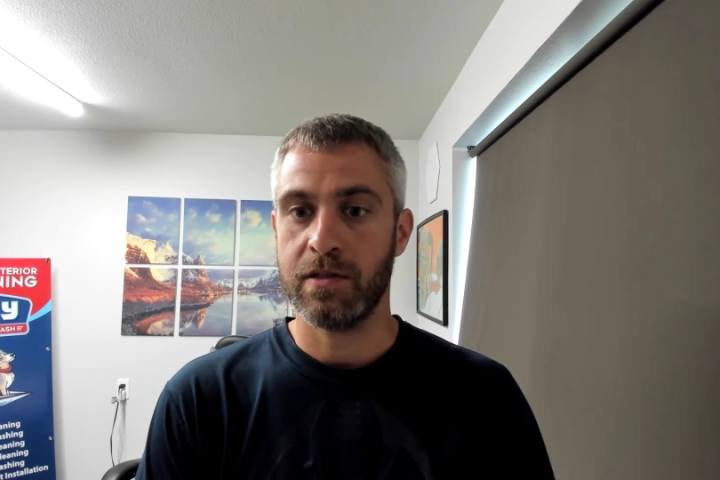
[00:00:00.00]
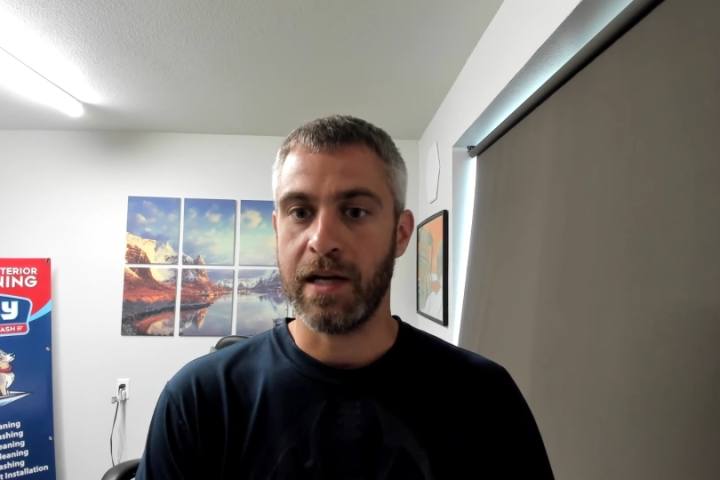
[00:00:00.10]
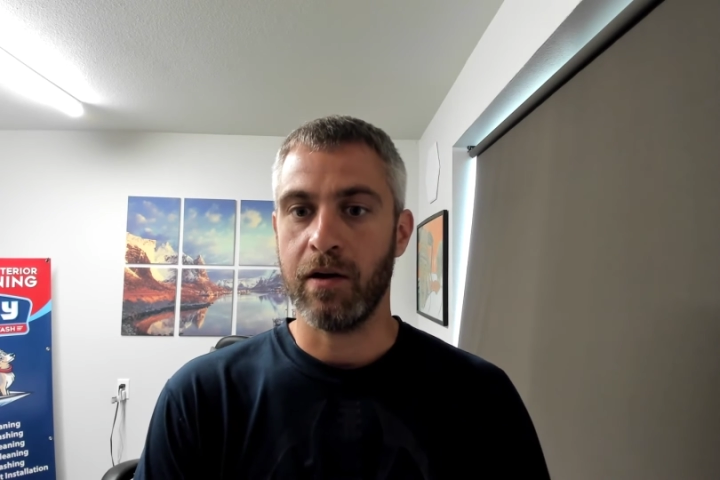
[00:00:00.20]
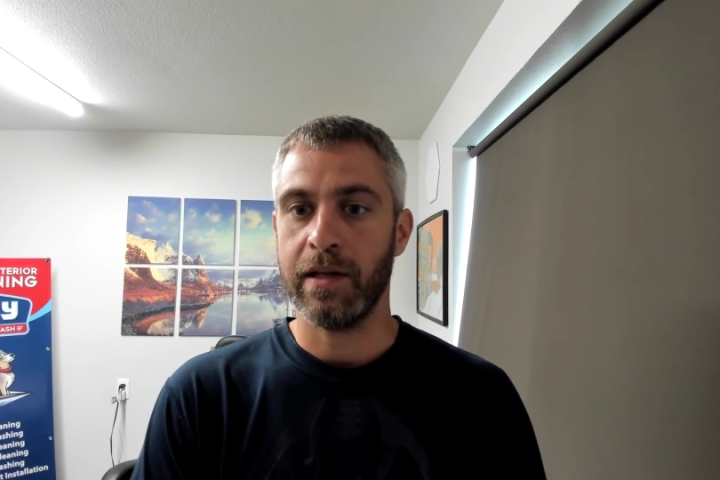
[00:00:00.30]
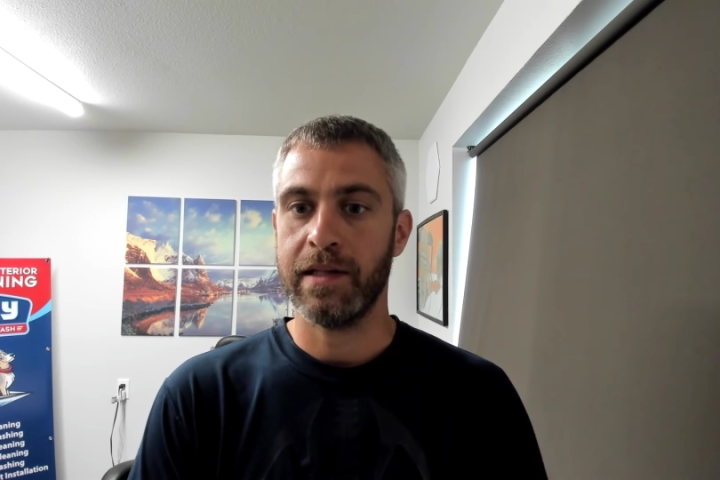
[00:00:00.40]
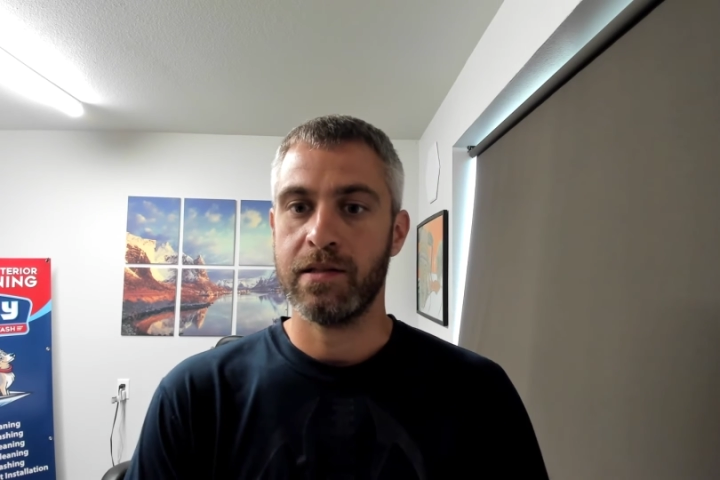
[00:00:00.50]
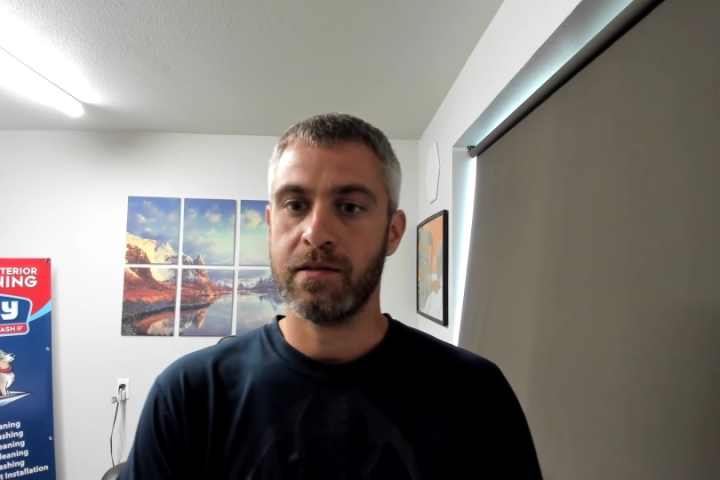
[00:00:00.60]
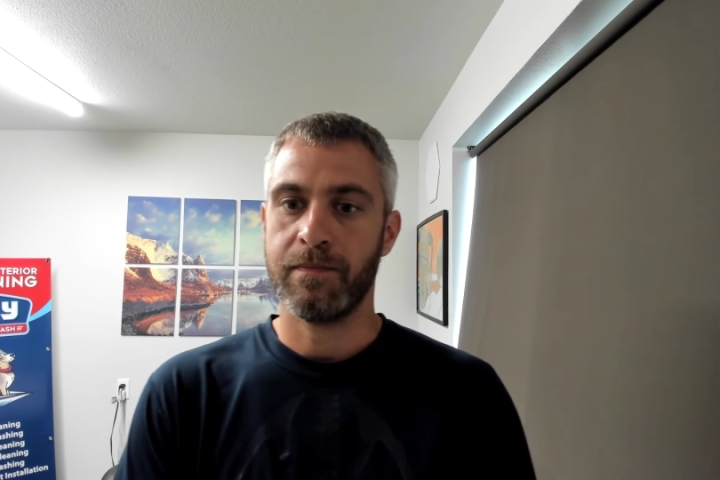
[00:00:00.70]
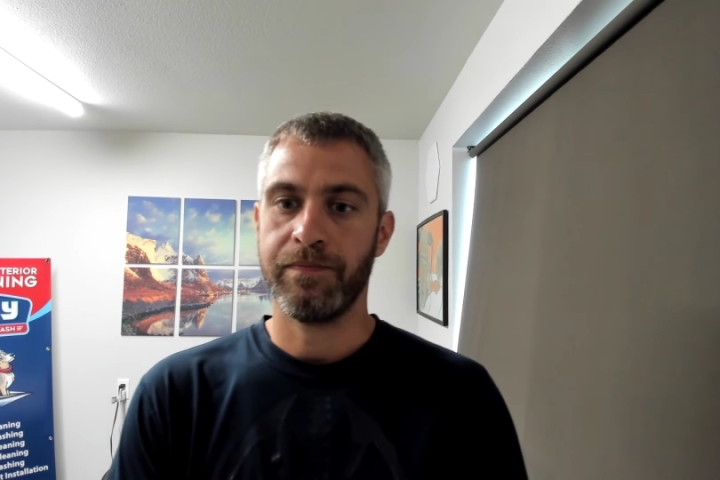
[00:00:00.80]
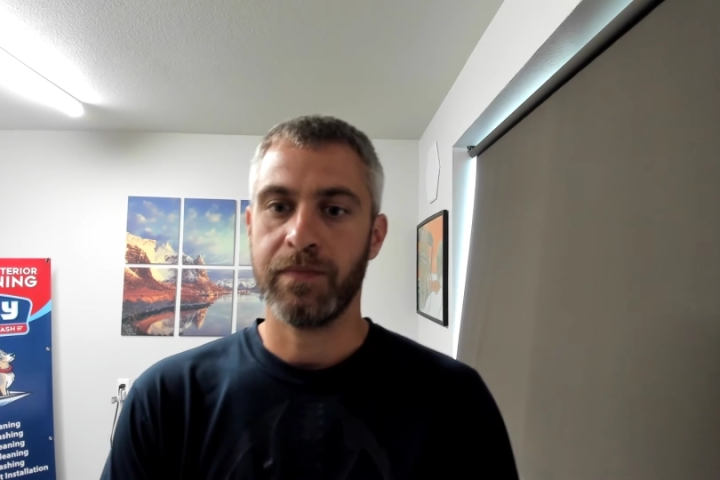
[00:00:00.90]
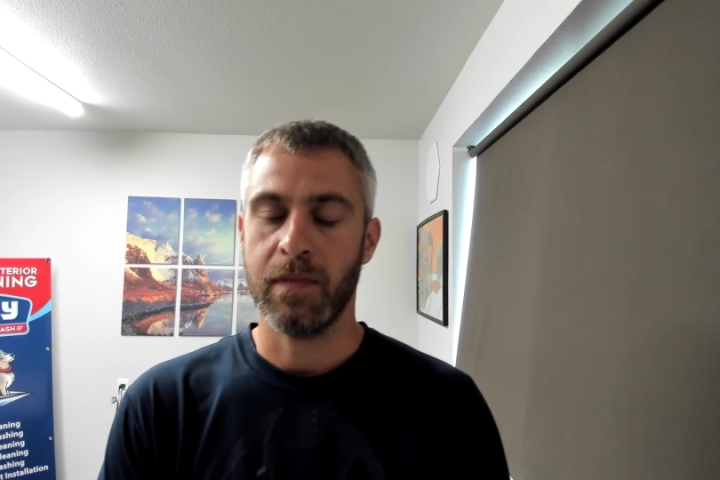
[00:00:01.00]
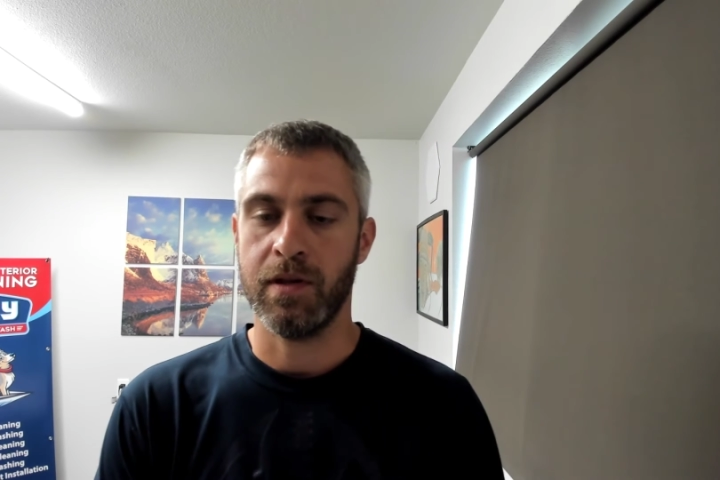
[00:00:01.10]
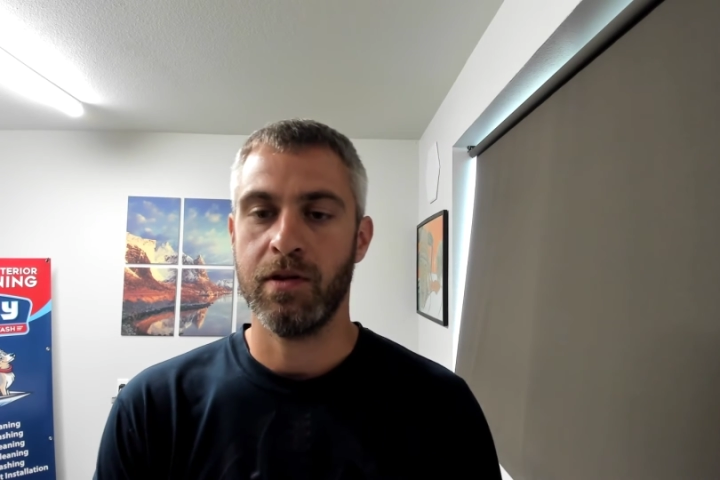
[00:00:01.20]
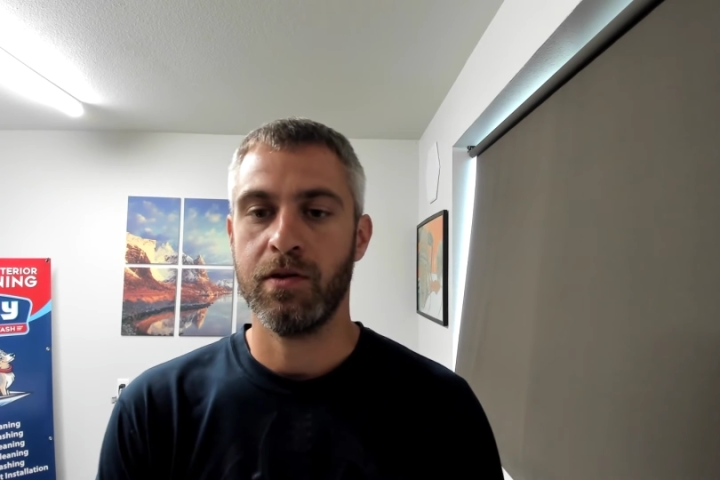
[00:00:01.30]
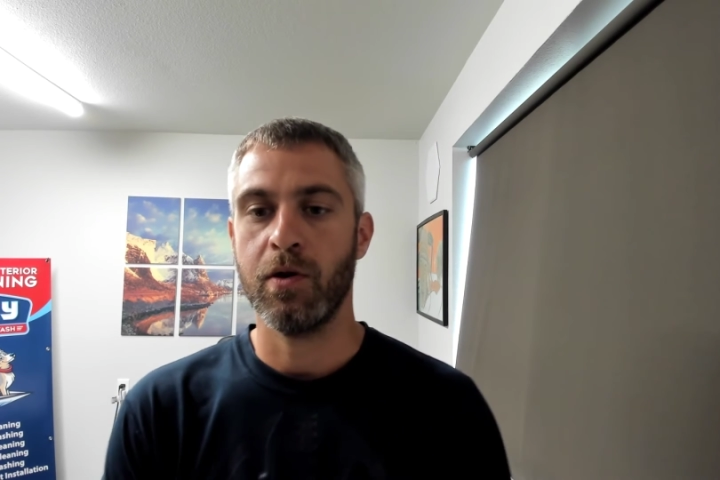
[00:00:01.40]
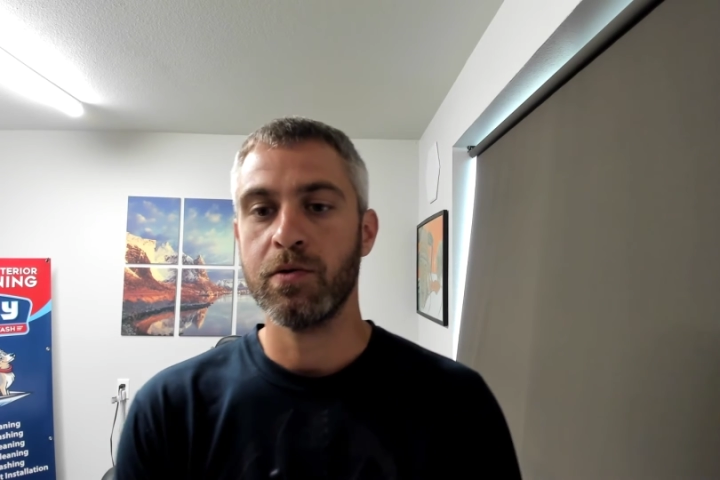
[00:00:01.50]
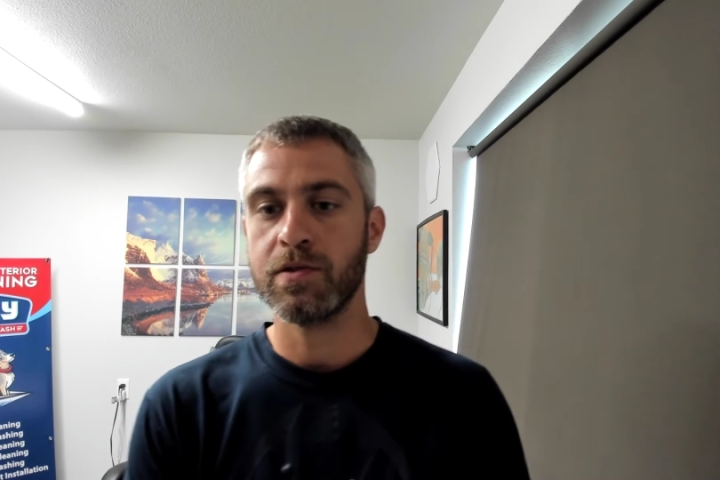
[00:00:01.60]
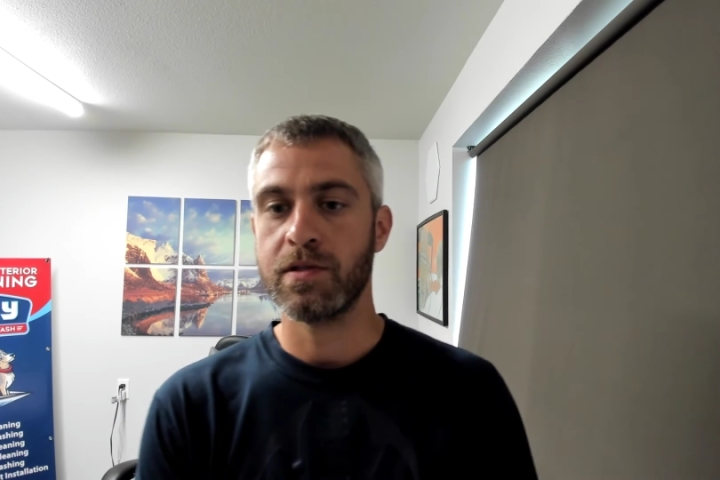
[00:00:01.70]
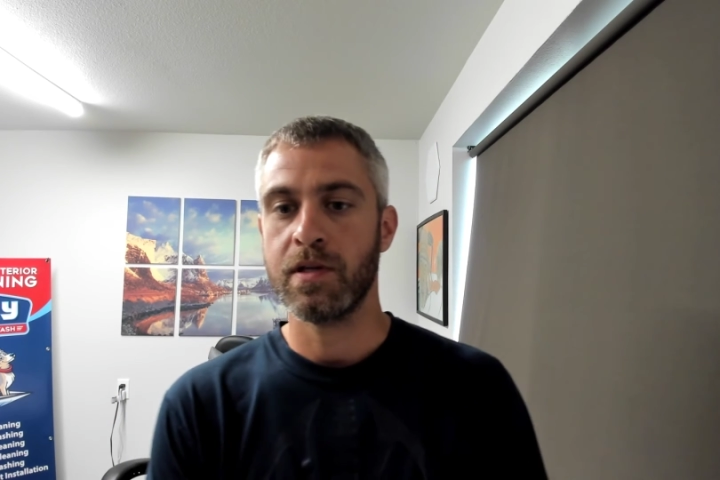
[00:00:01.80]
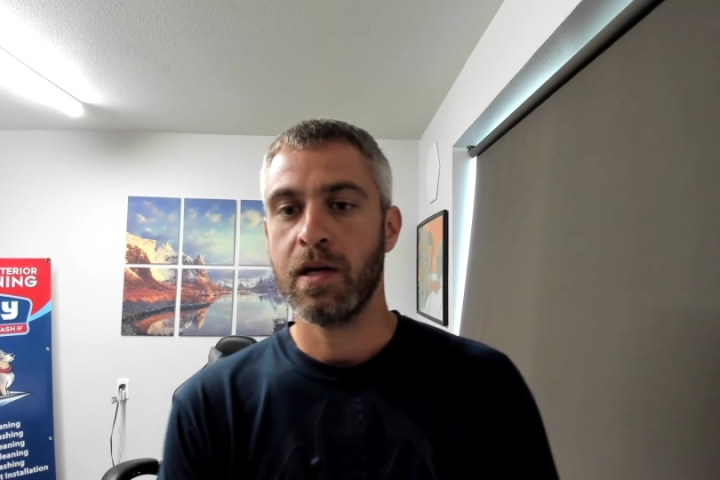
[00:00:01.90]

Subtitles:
and outlets. Those